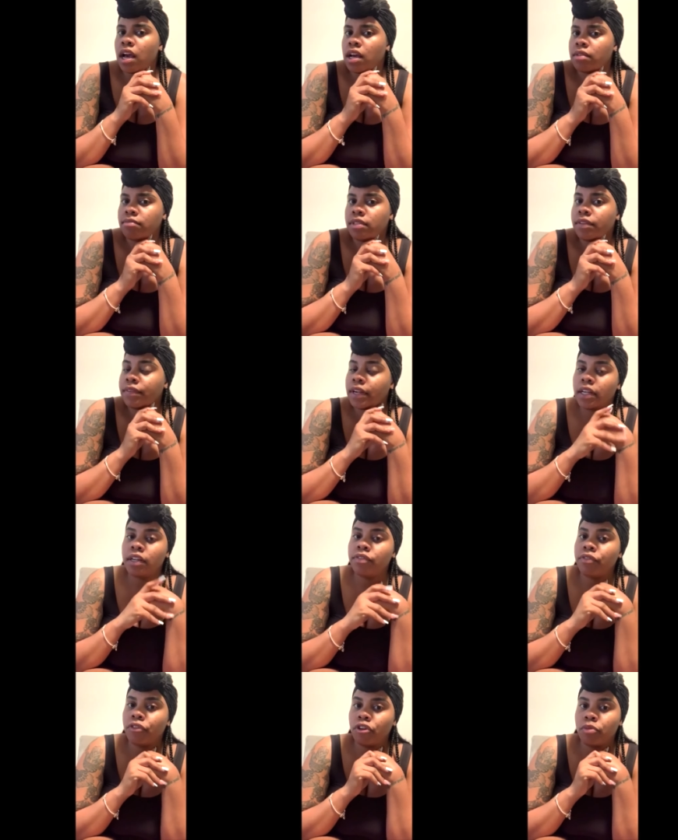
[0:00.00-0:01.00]
They're very
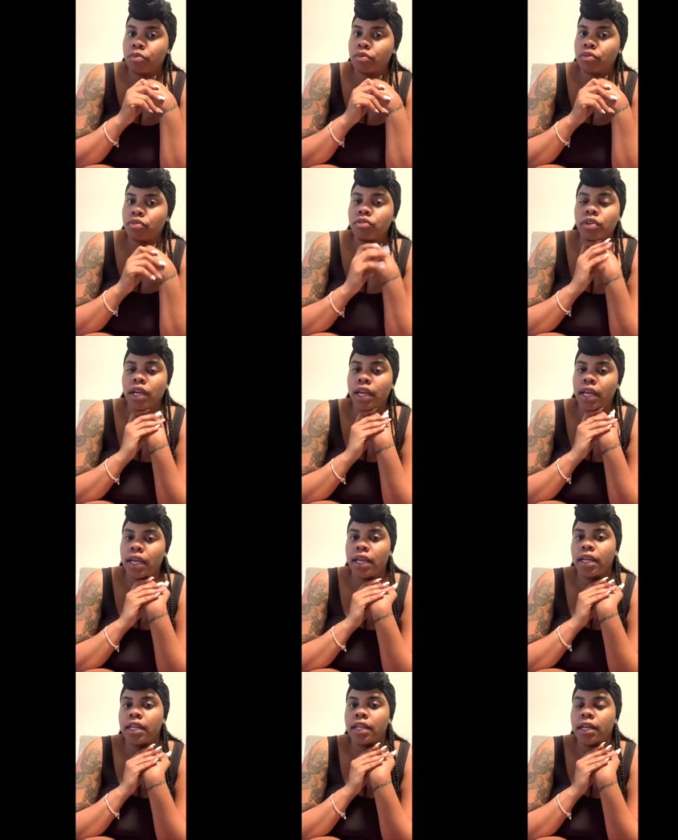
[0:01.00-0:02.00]
affordable,
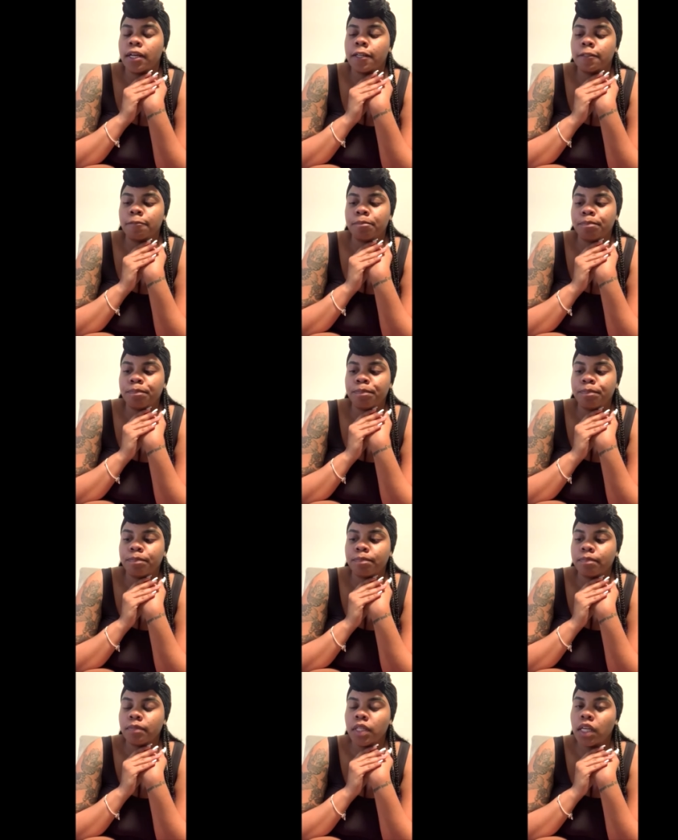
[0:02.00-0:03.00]
and
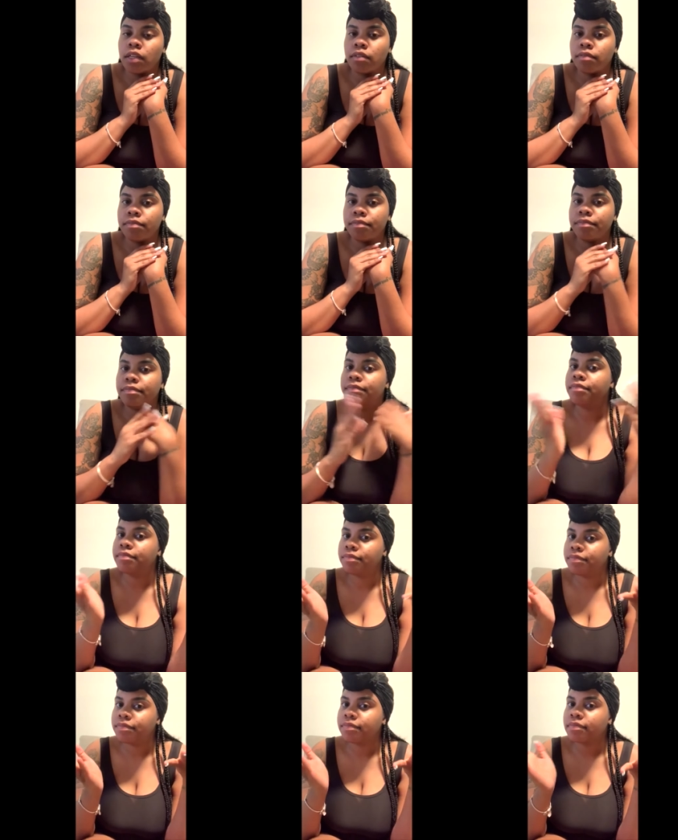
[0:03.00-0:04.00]
yeah,
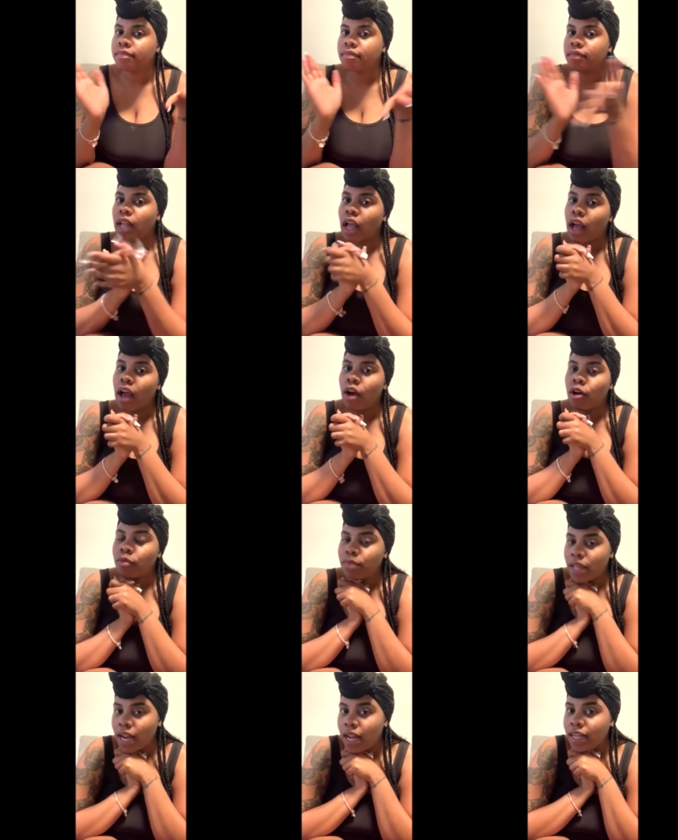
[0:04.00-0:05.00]
I hope
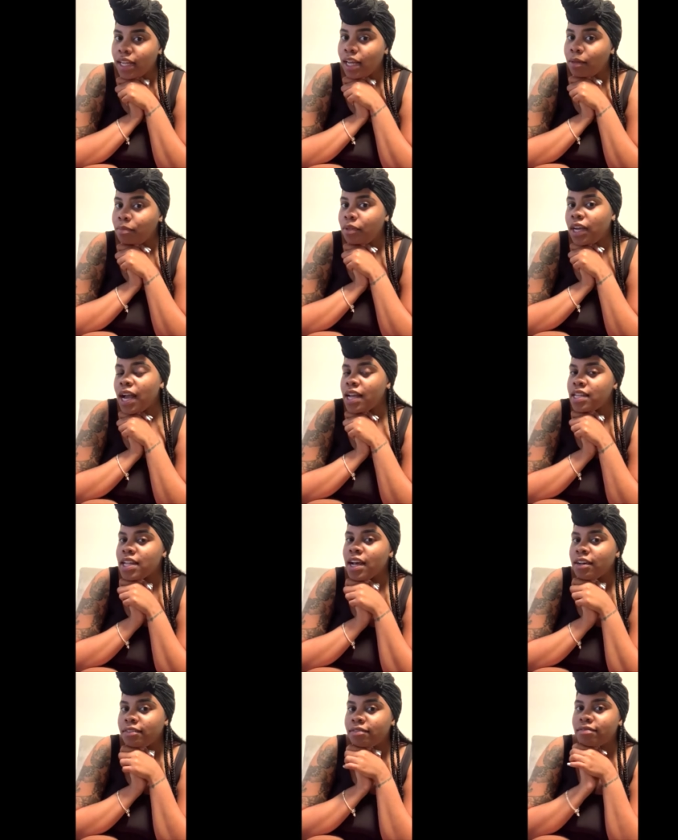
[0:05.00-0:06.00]
that I can help you guys out.